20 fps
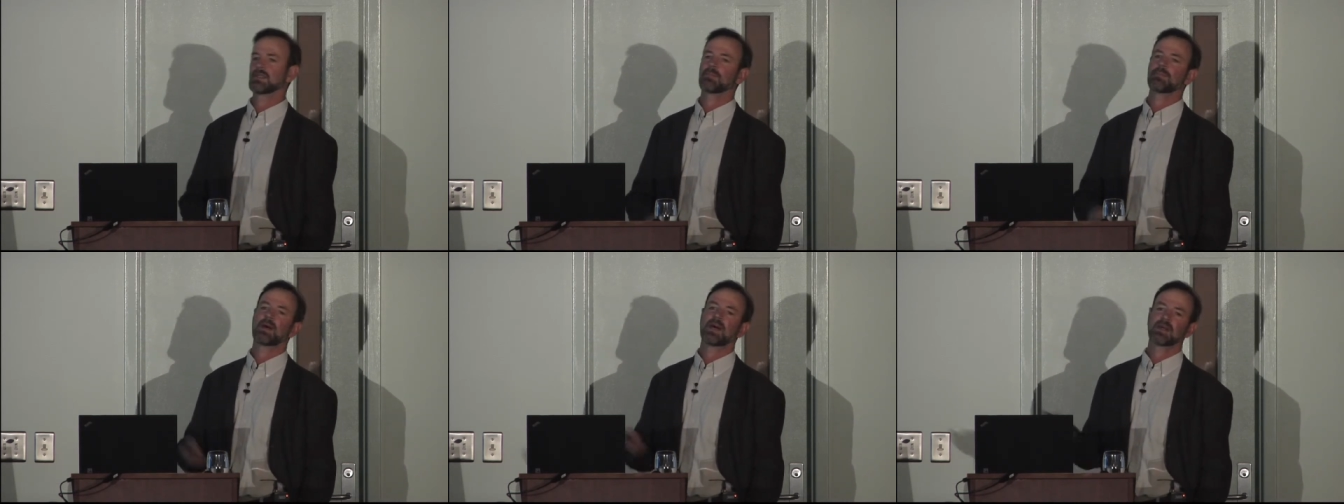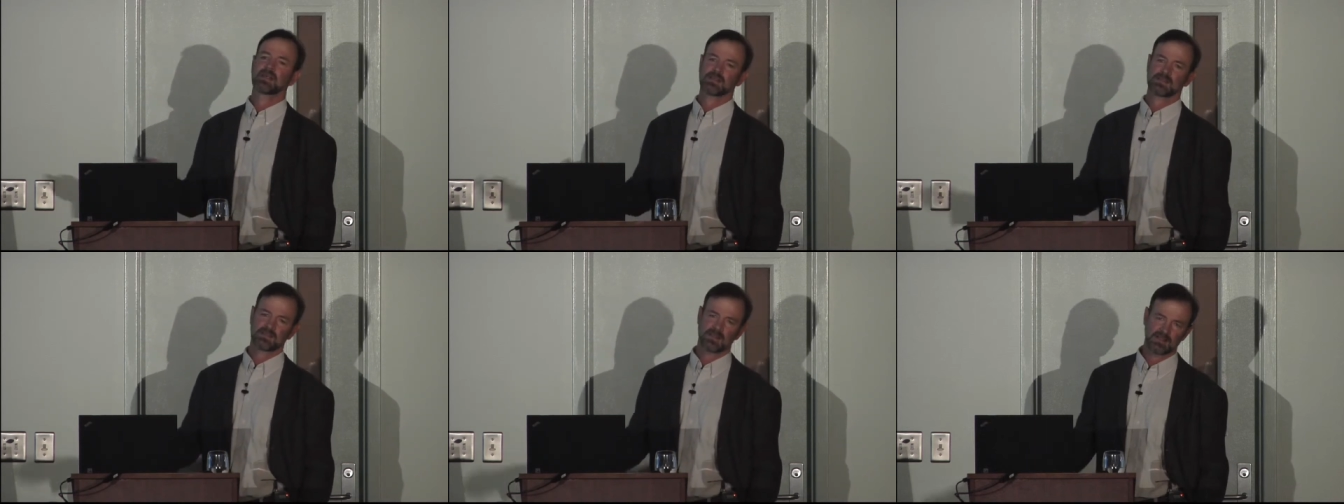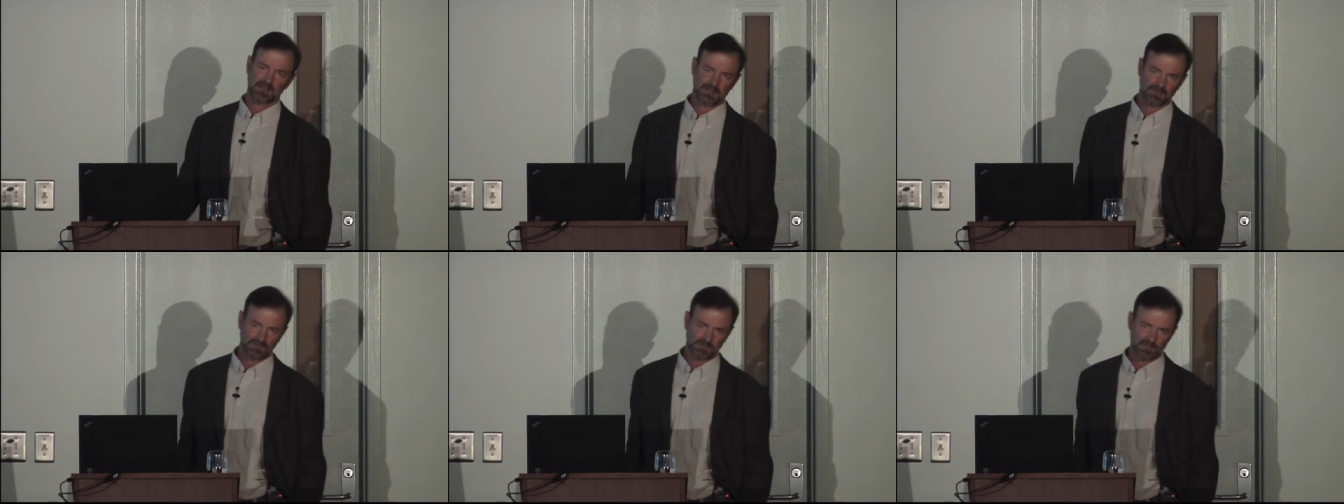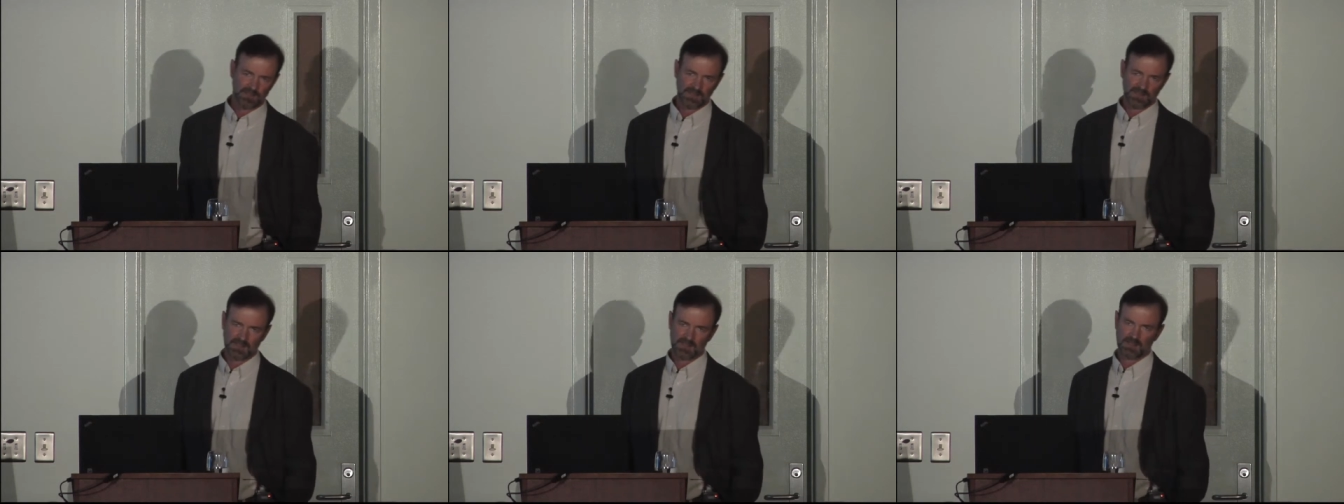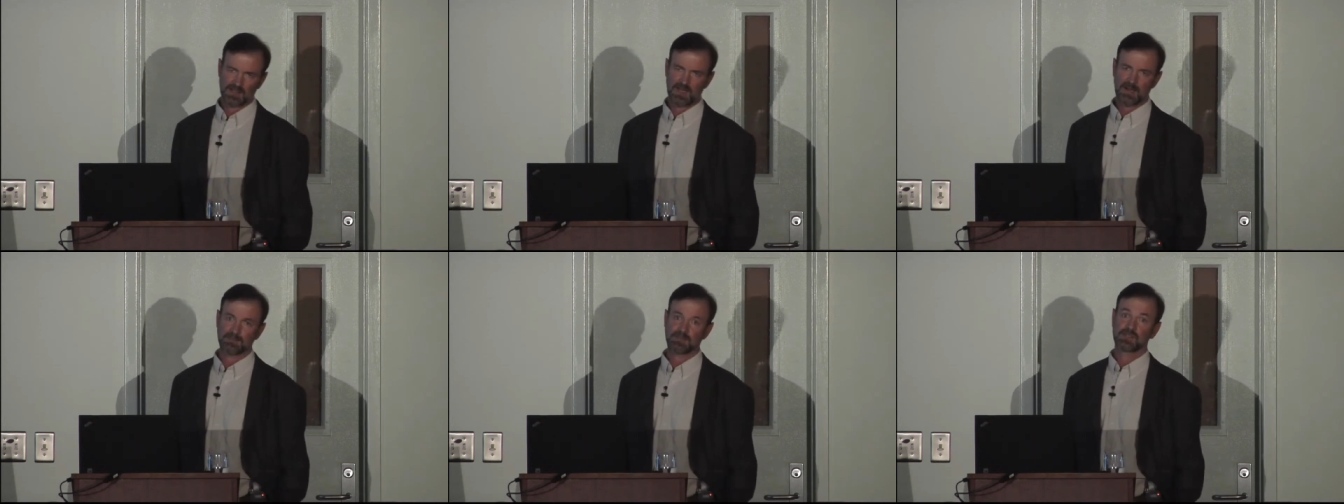The Pakistan government
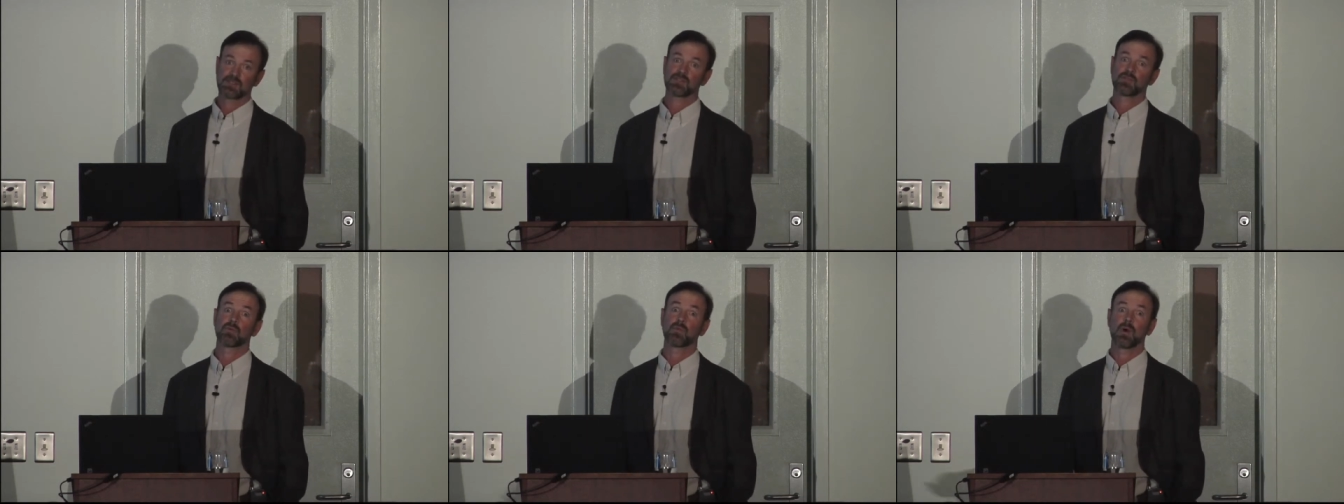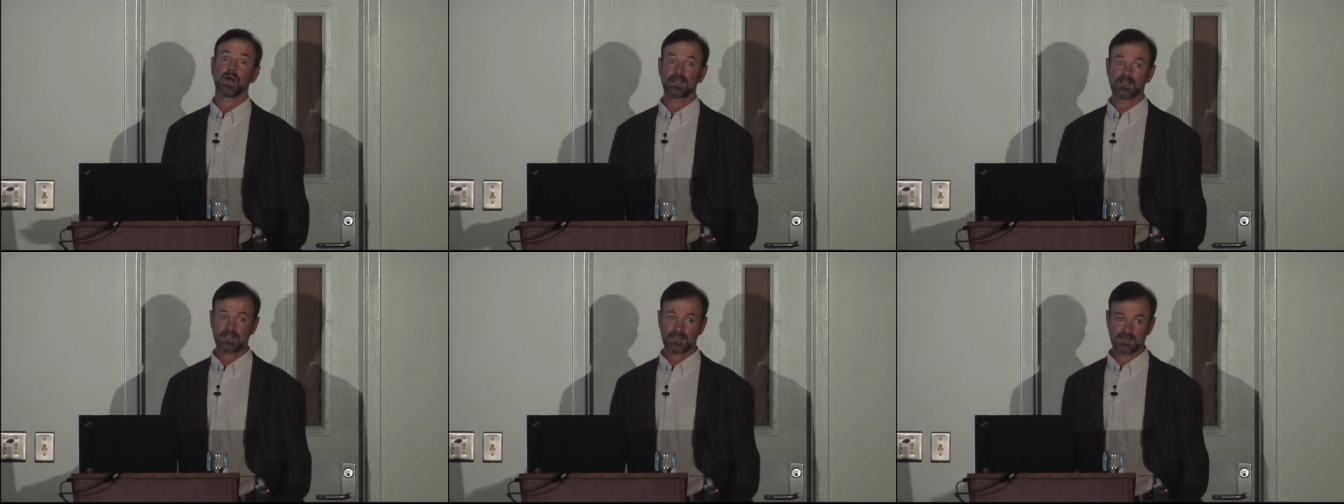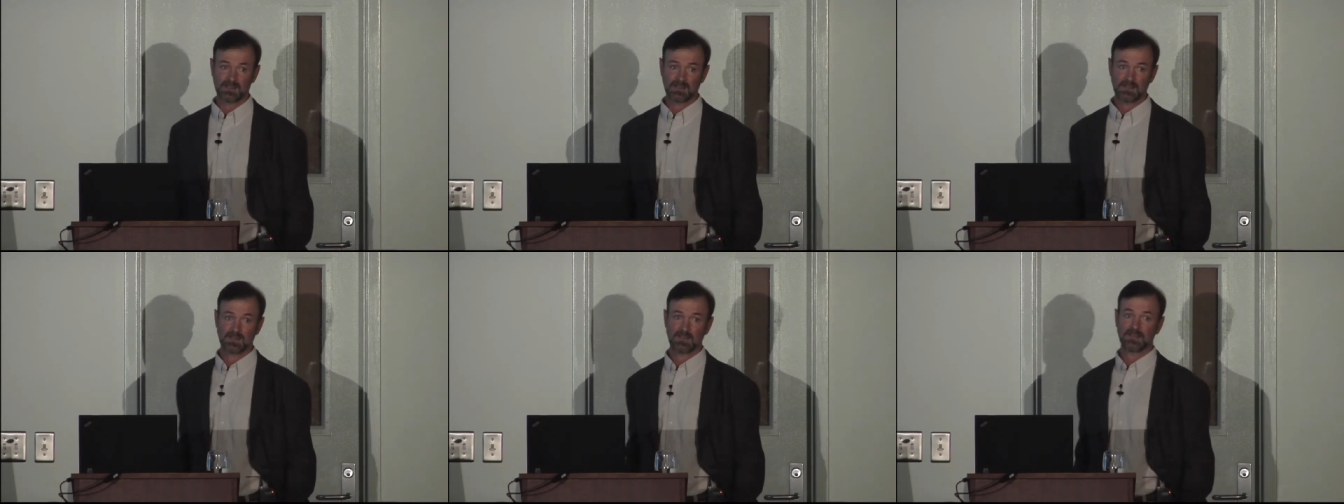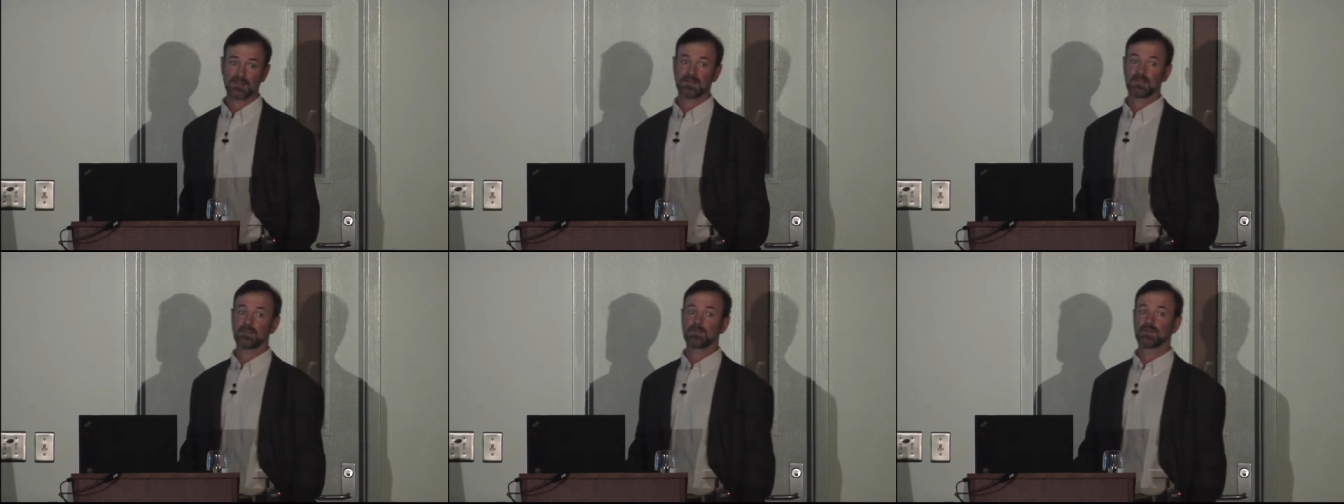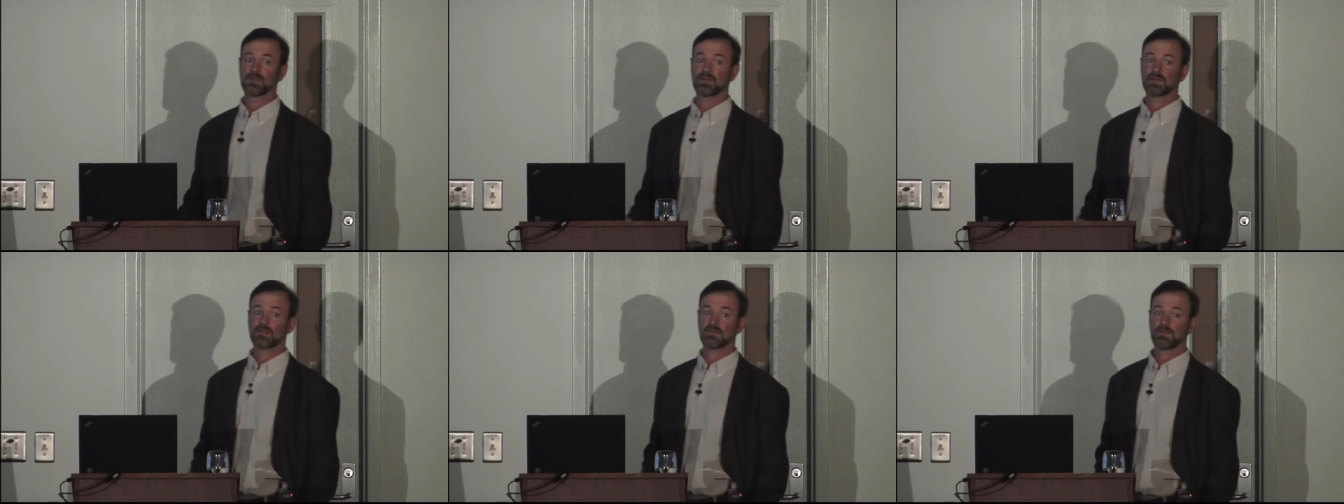collapsed twice in, in a
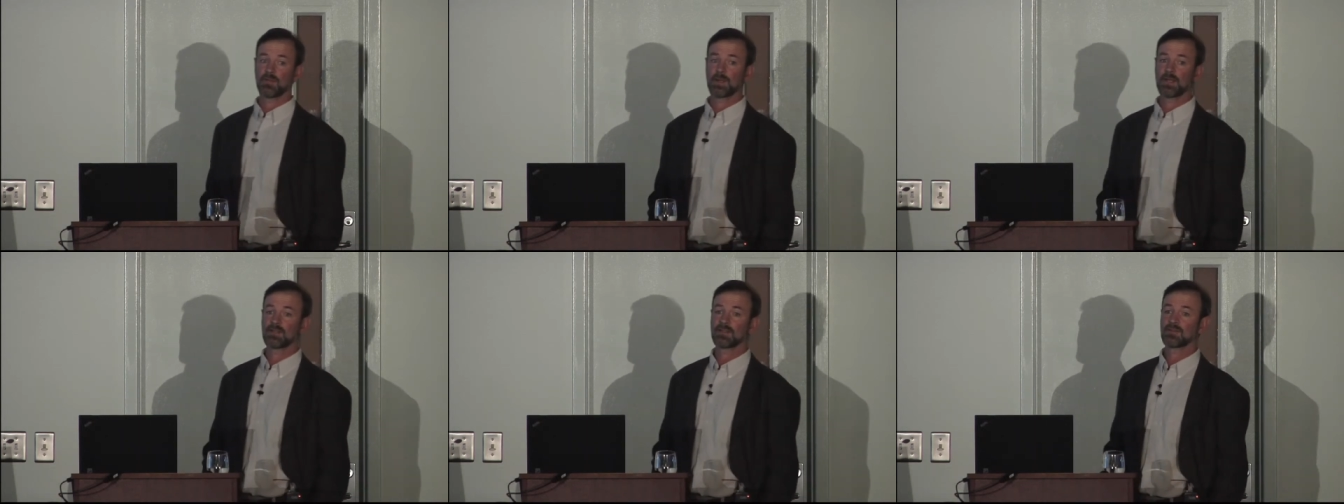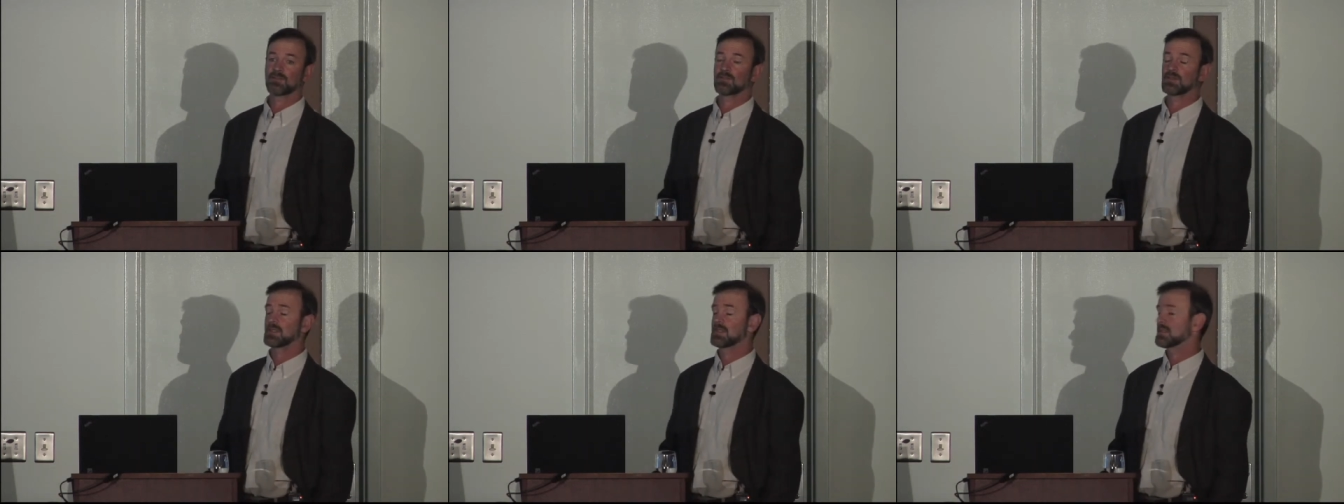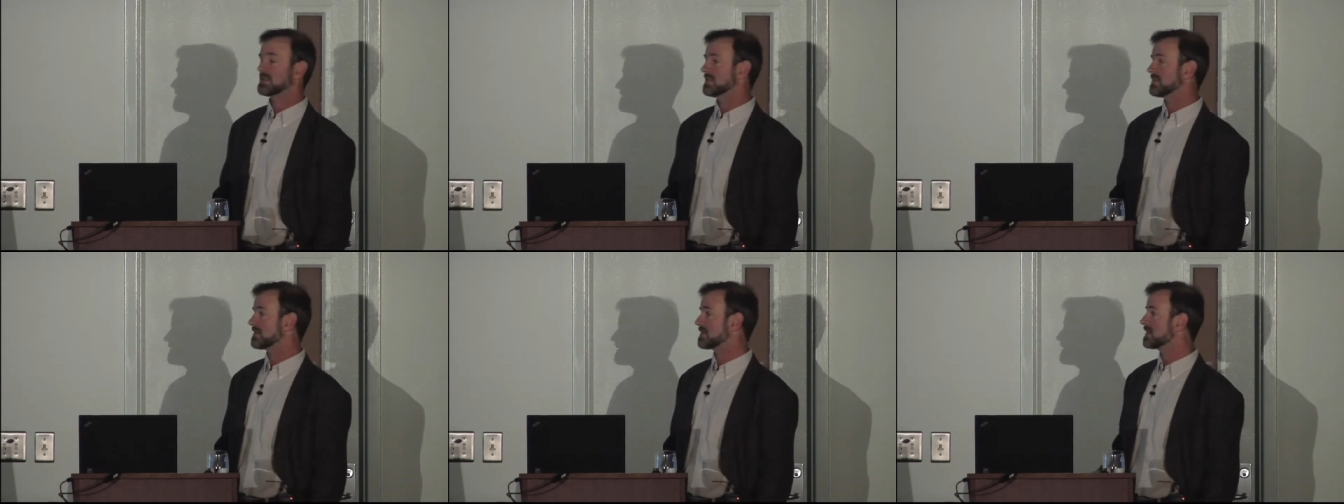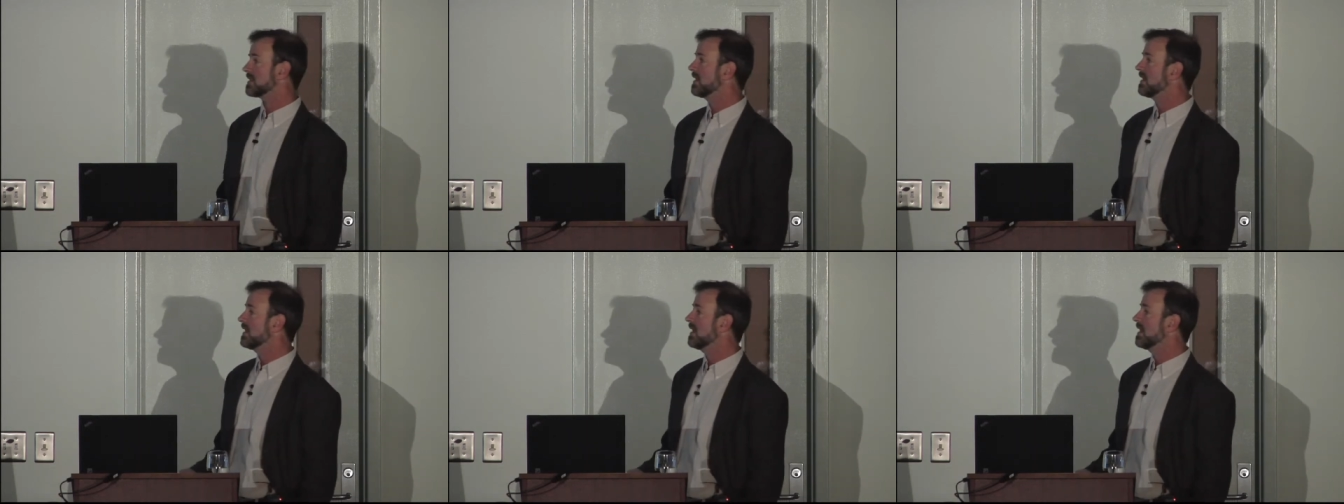period of about three years.